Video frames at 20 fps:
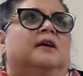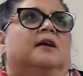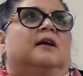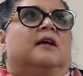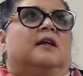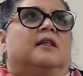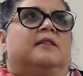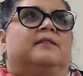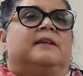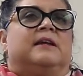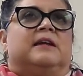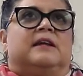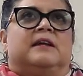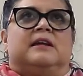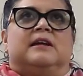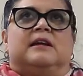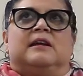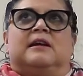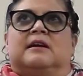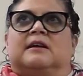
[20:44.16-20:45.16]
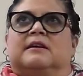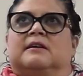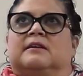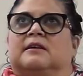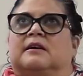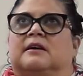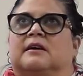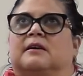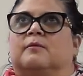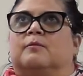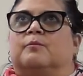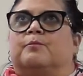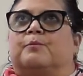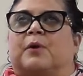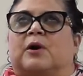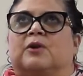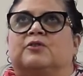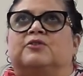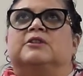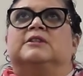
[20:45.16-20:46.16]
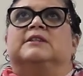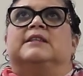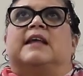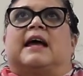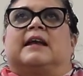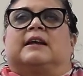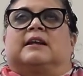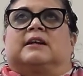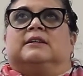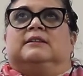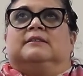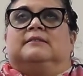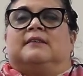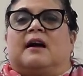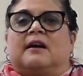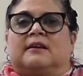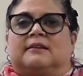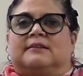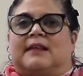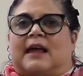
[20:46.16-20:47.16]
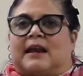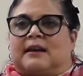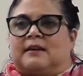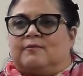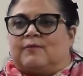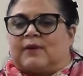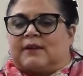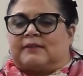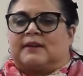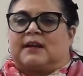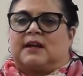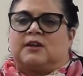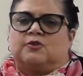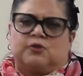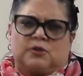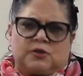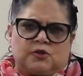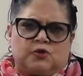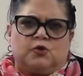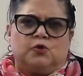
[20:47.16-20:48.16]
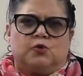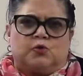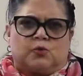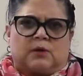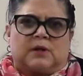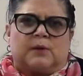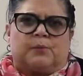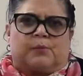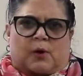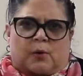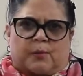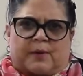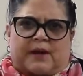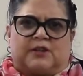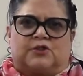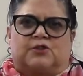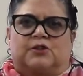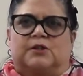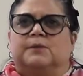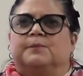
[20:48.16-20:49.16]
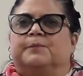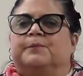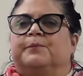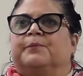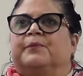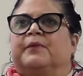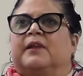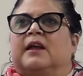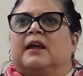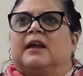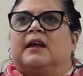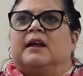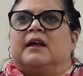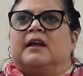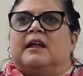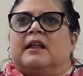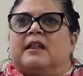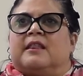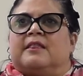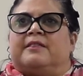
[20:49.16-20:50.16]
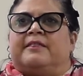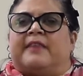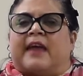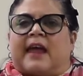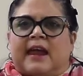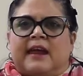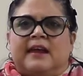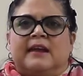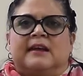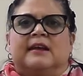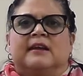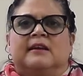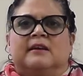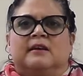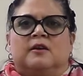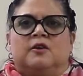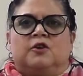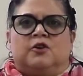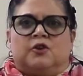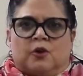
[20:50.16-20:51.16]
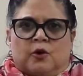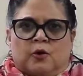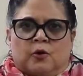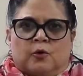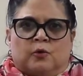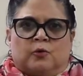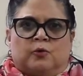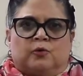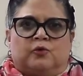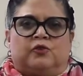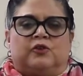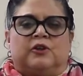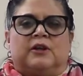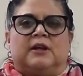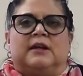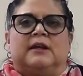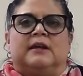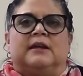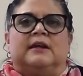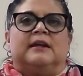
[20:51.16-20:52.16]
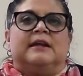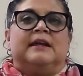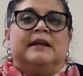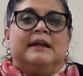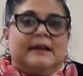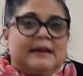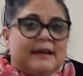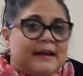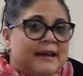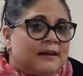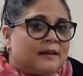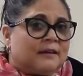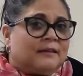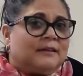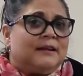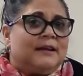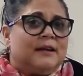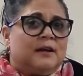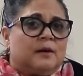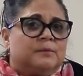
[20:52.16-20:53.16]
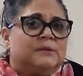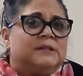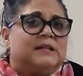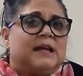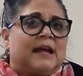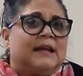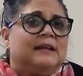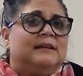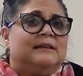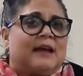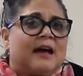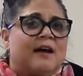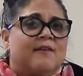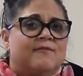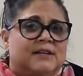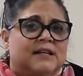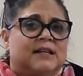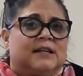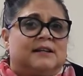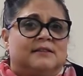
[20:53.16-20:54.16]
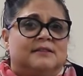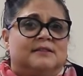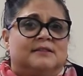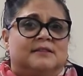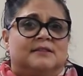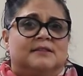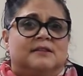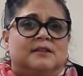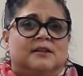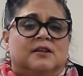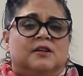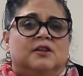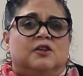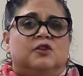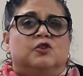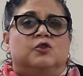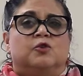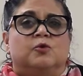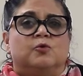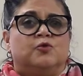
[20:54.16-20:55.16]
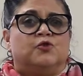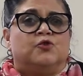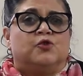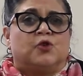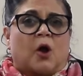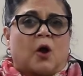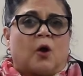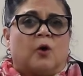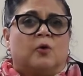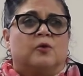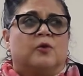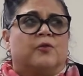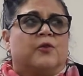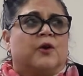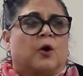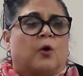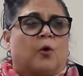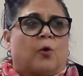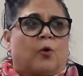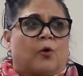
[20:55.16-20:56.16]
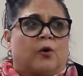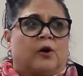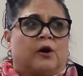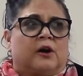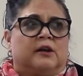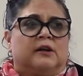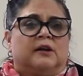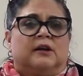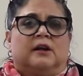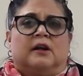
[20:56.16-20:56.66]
the person that conducts that investigation is usually probation. They can use illegally obtained evidence to show to the court